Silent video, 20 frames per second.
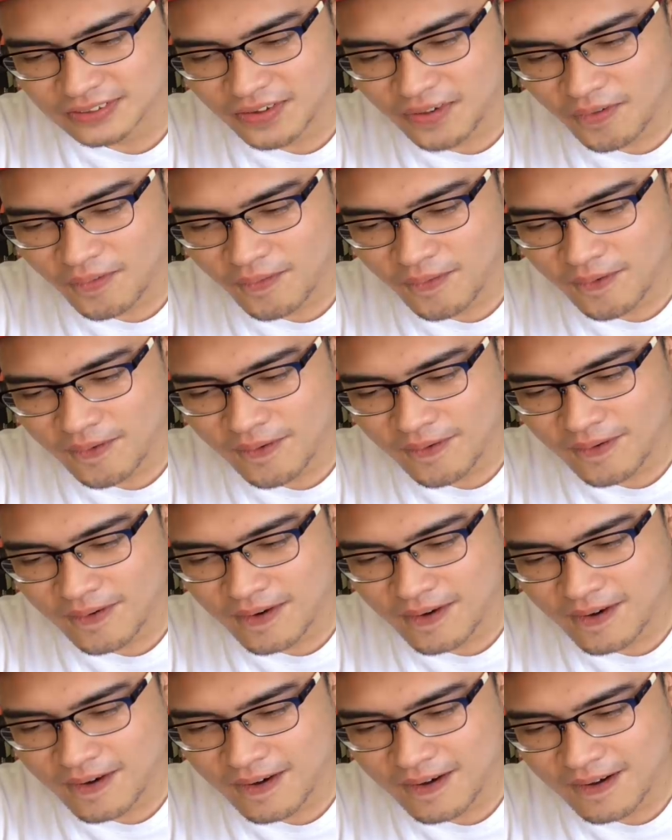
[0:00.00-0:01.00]

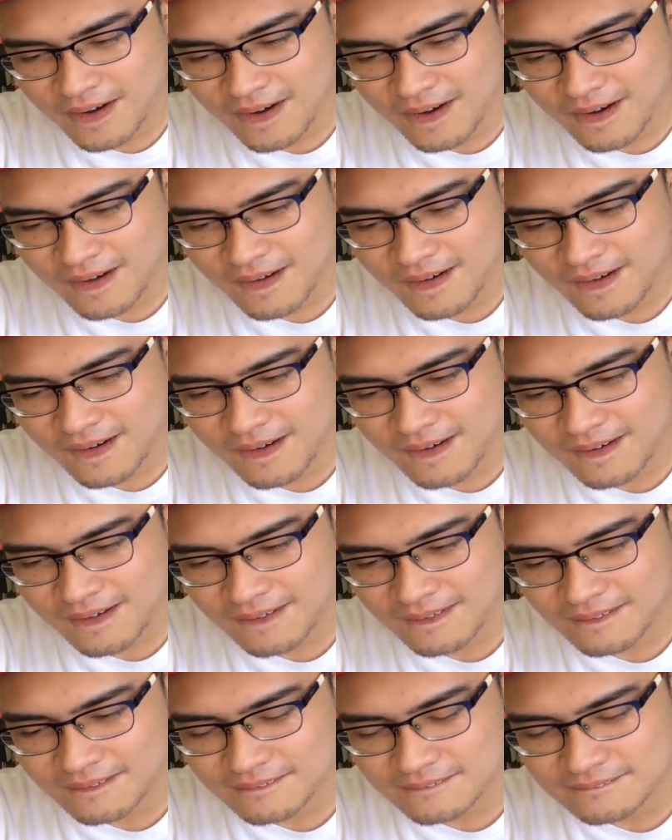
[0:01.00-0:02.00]

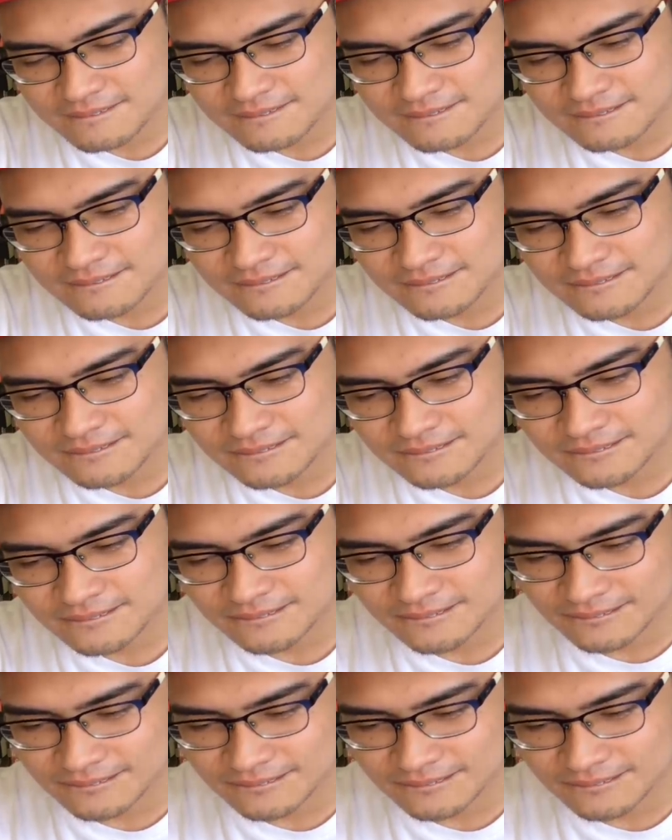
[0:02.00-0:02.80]
No one is speaking in this clip.